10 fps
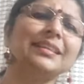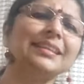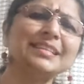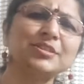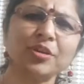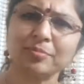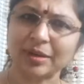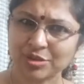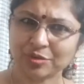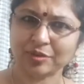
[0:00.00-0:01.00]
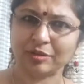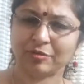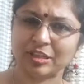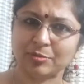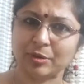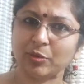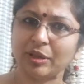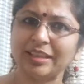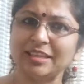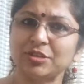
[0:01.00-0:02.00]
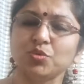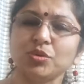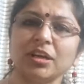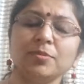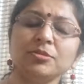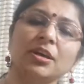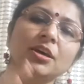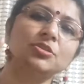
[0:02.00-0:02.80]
There's not much of a difference between these two terms.